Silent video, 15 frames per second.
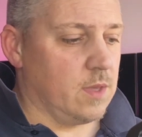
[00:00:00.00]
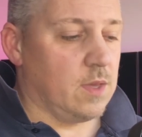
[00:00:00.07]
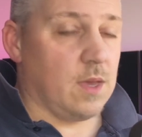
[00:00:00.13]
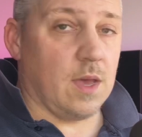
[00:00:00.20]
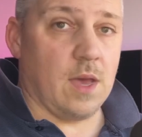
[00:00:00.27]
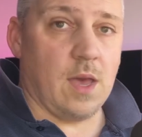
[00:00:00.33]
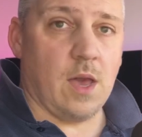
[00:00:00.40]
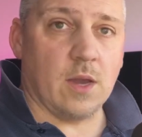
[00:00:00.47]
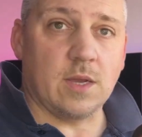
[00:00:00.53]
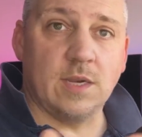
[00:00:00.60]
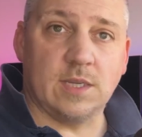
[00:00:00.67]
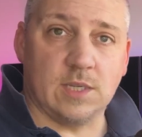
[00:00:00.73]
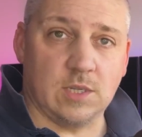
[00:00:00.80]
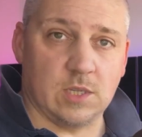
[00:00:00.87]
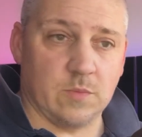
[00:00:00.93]
I can
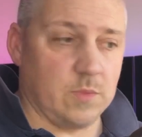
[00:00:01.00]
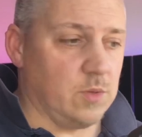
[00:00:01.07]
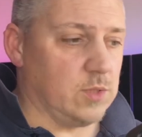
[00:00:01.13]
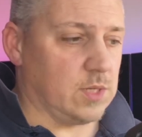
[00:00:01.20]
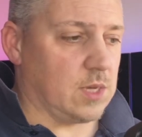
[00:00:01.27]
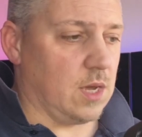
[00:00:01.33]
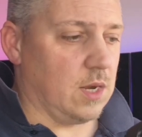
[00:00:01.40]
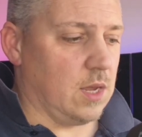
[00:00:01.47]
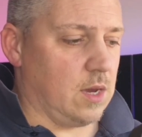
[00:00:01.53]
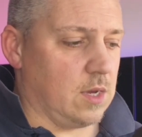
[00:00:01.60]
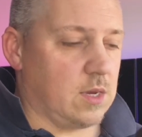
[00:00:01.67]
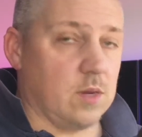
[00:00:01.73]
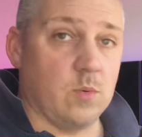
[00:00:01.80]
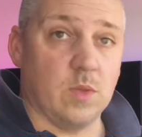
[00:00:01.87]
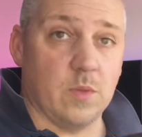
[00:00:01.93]
listen to the music I
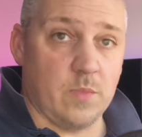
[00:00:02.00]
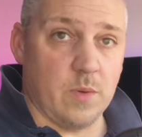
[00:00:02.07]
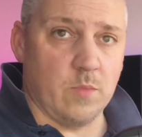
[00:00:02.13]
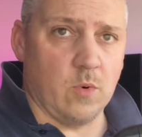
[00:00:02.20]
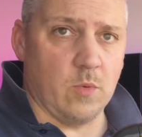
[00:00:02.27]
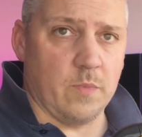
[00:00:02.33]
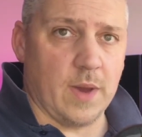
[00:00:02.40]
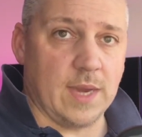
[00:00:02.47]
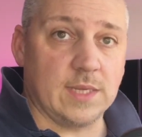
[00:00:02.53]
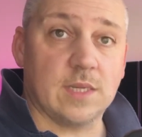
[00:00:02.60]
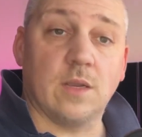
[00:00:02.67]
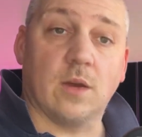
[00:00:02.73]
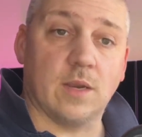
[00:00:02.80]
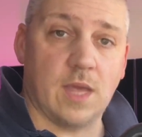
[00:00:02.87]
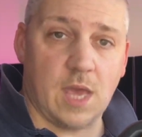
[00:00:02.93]
like with a bit more bass,
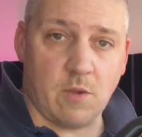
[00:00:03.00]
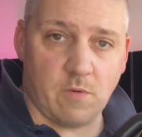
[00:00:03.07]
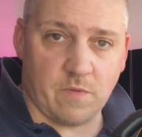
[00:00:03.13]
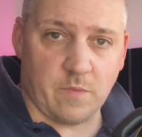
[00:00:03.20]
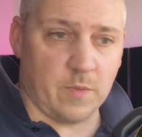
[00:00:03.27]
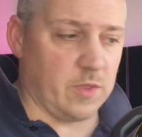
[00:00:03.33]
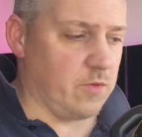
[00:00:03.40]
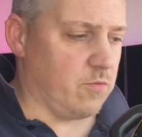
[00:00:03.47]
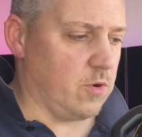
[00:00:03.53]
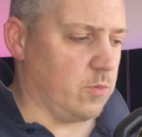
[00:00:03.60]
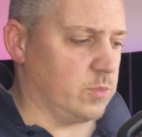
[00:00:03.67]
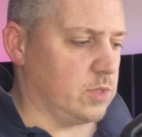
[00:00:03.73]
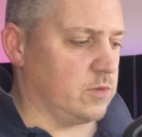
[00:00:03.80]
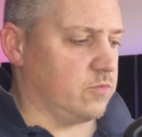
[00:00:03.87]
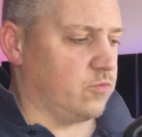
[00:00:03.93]
and I can hear it from other
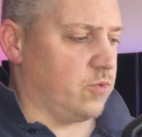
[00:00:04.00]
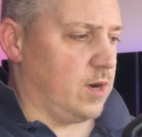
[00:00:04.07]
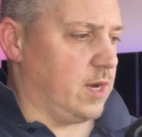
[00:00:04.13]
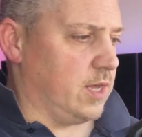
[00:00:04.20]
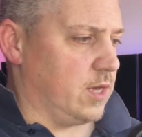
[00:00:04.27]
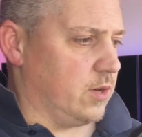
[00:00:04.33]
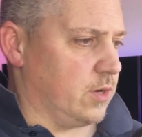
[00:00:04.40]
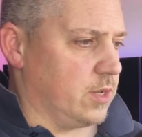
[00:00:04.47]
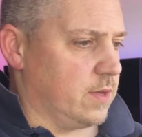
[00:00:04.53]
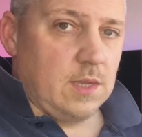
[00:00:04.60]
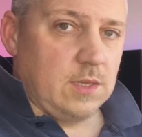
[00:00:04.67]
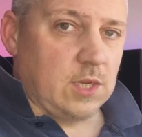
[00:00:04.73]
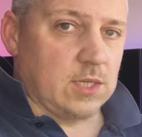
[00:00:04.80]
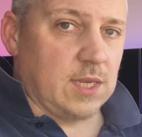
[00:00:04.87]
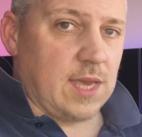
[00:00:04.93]
rooms. Really good.
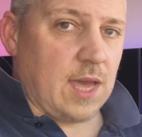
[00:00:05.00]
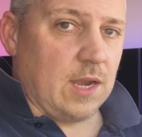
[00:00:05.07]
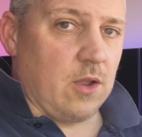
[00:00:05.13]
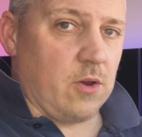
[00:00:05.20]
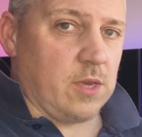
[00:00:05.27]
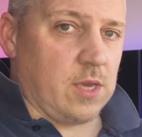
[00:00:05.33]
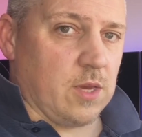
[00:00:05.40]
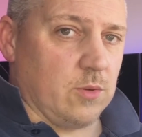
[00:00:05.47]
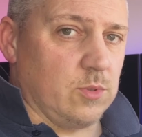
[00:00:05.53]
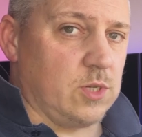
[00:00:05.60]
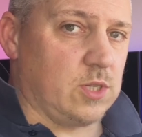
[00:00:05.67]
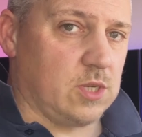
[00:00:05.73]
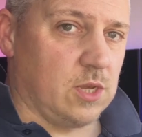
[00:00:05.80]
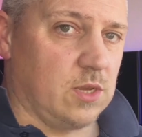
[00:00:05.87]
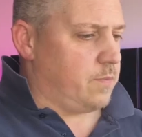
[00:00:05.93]
Doesn't get a lot of
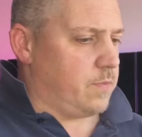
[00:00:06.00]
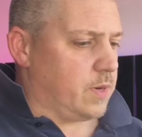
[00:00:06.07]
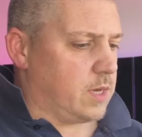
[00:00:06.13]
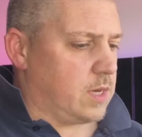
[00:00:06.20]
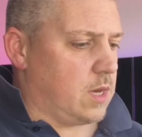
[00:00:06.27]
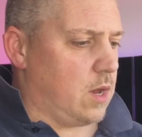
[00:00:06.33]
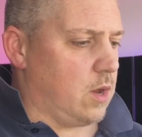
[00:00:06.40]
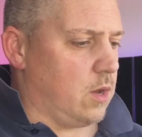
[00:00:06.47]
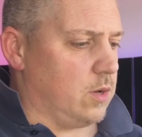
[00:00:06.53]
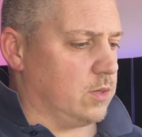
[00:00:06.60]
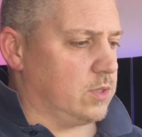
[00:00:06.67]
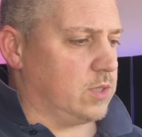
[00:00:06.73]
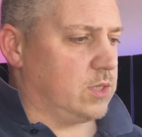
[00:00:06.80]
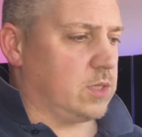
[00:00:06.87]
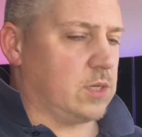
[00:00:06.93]
use
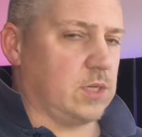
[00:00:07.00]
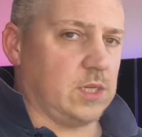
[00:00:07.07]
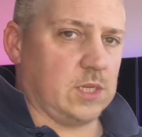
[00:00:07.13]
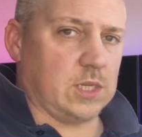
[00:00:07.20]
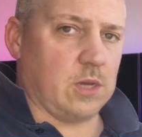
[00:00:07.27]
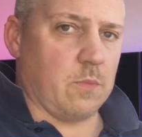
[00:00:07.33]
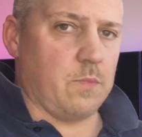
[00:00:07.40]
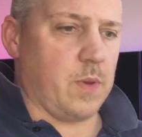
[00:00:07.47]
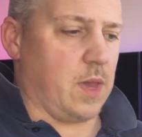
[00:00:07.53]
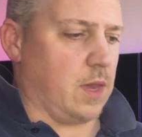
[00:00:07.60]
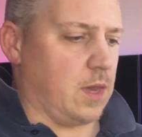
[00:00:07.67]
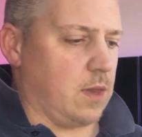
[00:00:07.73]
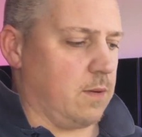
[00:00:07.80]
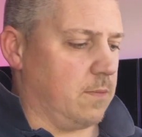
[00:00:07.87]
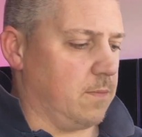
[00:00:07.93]
because it's so
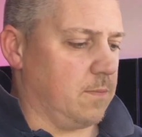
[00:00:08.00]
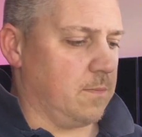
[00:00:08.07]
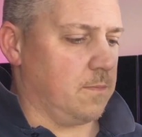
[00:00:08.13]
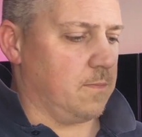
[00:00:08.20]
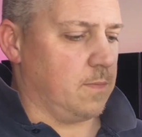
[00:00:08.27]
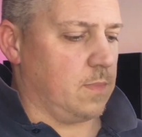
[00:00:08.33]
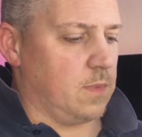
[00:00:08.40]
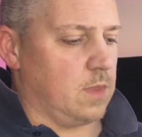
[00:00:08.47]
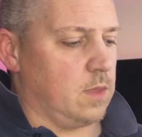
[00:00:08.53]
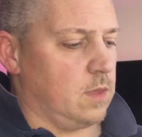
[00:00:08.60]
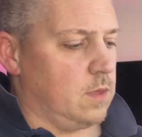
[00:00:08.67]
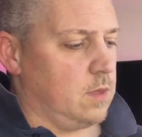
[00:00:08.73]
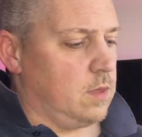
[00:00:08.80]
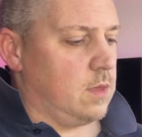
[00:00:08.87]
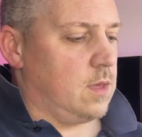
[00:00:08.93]
big
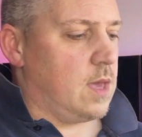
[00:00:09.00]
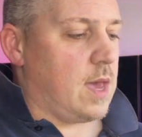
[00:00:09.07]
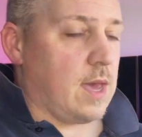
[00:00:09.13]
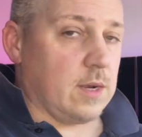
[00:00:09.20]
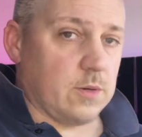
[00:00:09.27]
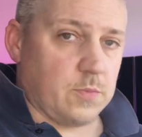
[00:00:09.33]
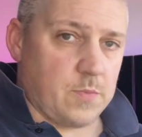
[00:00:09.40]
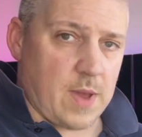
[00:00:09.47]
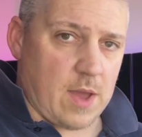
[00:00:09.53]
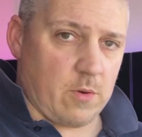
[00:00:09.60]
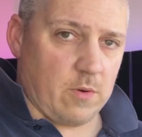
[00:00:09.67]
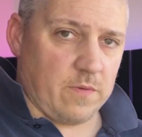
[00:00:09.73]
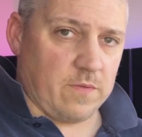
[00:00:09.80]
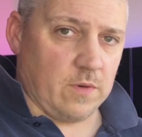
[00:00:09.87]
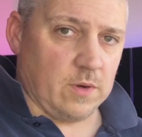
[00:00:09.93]
and
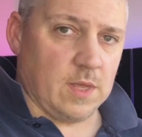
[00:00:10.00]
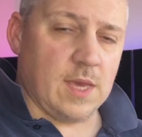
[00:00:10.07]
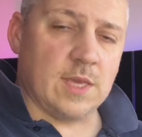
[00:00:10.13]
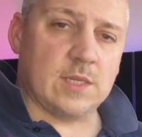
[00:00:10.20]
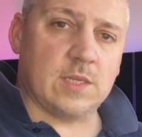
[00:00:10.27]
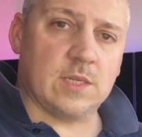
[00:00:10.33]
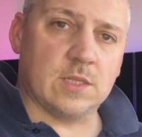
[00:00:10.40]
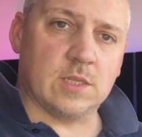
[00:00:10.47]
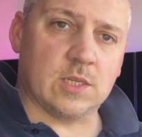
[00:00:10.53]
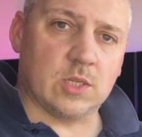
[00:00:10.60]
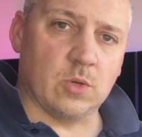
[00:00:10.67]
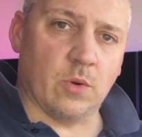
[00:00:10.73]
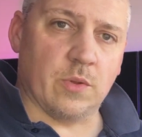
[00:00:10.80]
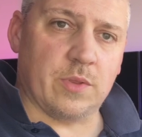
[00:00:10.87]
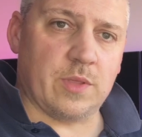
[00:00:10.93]
powerful. It's the
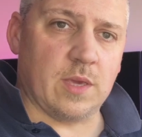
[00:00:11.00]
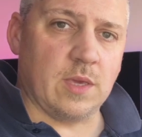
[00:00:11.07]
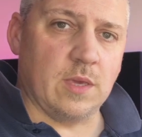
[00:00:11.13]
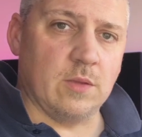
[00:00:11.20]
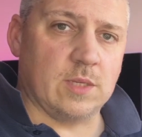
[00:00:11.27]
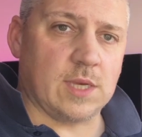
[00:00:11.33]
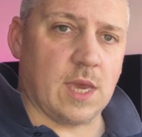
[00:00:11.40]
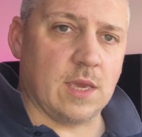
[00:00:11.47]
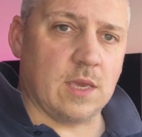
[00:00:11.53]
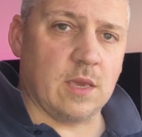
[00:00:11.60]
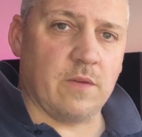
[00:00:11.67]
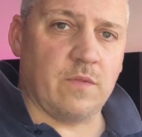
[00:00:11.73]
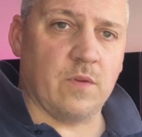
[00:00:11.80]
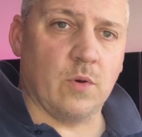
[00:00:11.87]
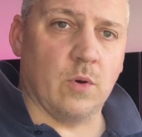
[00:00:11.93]
sort of thing you take
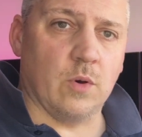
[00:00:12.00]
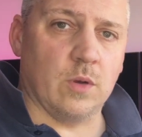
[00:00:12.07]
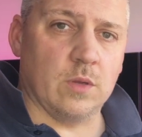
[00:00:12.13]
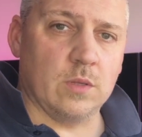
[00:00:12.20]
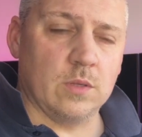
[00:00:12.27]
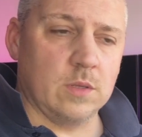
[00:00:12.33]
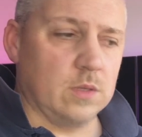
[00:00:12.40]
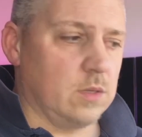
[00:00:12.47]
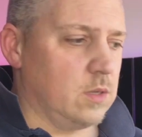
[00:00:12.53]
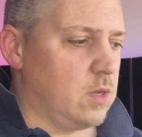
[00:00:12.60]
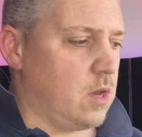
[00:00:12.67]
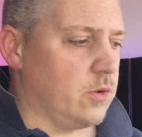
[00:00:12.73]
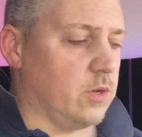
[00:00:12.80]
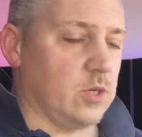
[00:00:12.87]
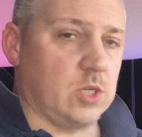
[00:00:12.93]
if you're
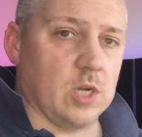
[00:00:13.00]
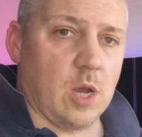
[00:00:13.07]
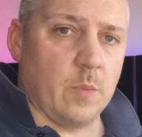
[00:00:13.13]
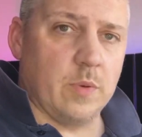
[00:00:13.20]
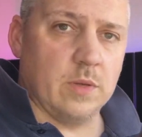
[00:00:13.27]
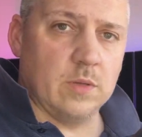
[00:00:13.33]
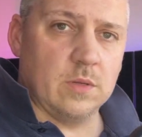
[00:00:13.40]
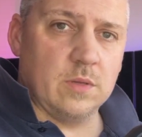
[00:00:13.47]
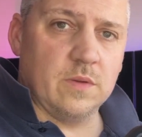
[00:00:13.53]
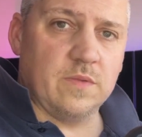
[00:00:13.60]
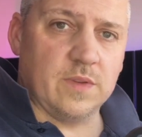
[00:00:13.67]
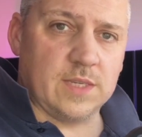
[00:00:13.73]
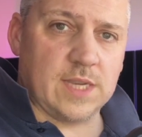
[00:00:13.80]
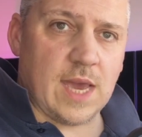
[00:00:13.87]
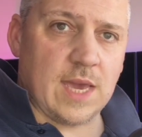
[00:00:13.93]
on a job
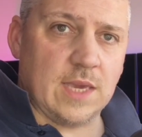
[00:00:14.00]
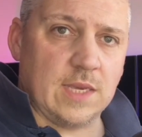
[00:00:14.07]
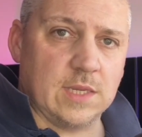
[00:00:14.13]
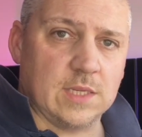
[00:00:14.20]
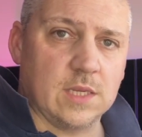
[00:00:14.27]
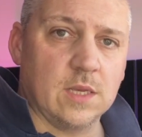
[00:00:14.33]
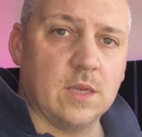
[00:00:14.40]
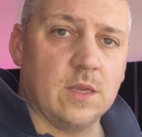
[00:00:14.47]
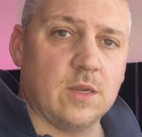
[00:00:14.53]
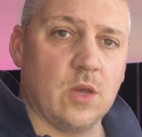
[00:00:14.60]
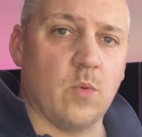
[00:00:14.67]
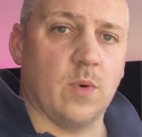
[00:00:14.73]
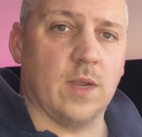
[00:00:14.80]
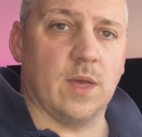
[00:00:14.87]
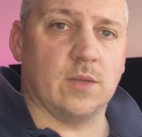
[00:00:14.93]
for days,
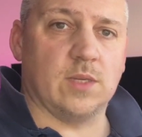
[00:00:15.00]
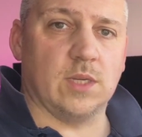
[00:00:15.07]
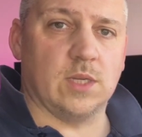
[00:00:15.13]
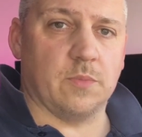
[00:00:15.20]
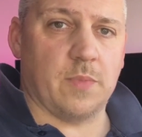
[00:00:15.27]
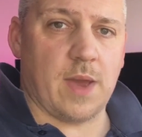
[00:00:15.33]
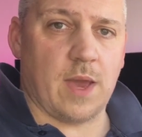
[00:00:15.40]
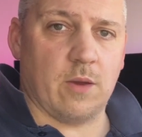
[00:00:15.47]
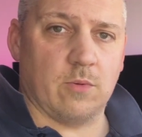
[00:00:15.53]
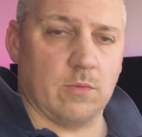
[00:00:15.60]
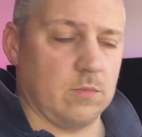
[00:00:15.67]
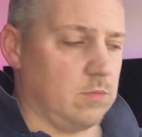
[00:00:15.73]
no one else is about,